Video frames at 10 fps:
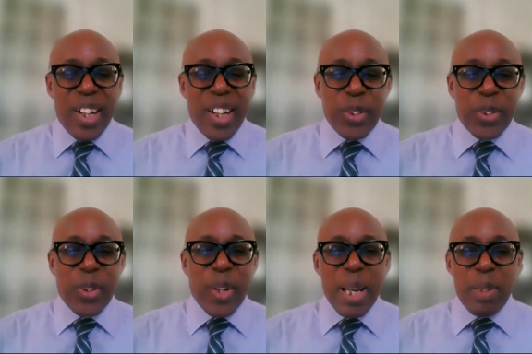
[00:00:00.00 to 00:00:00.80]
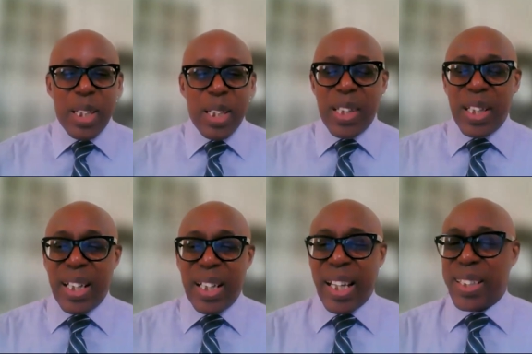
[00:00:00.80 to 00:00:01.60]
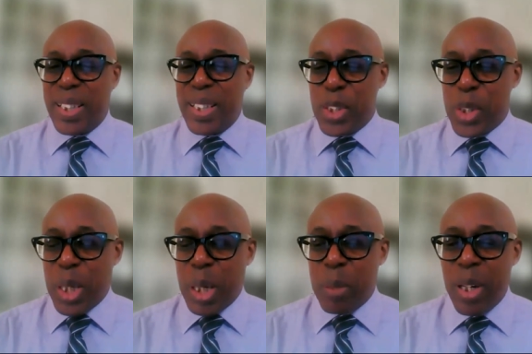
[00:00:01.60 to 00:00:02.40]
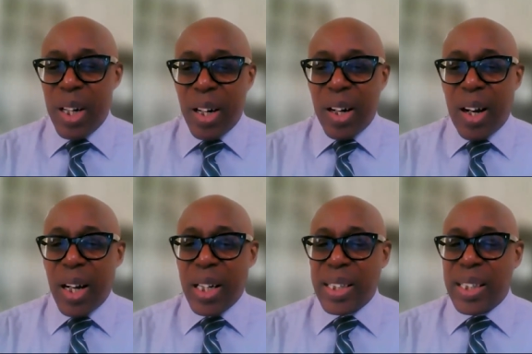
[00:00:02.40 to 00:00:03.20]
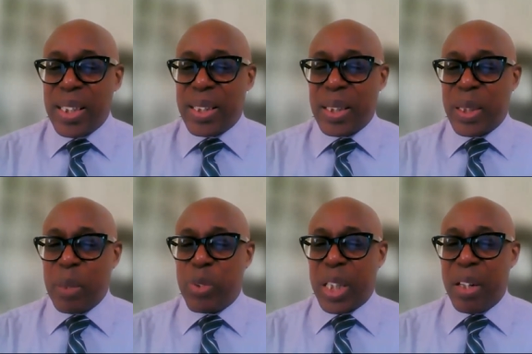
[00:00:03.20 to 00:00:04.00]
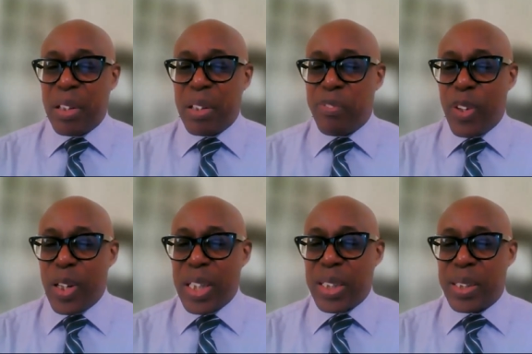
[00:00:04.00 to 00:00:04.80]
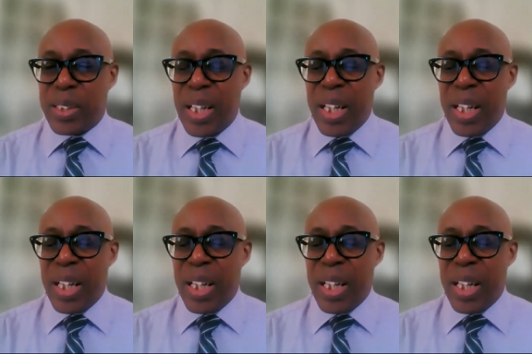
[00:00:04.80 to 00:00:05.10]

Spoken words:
who I believe did an excellent job on this subject area for us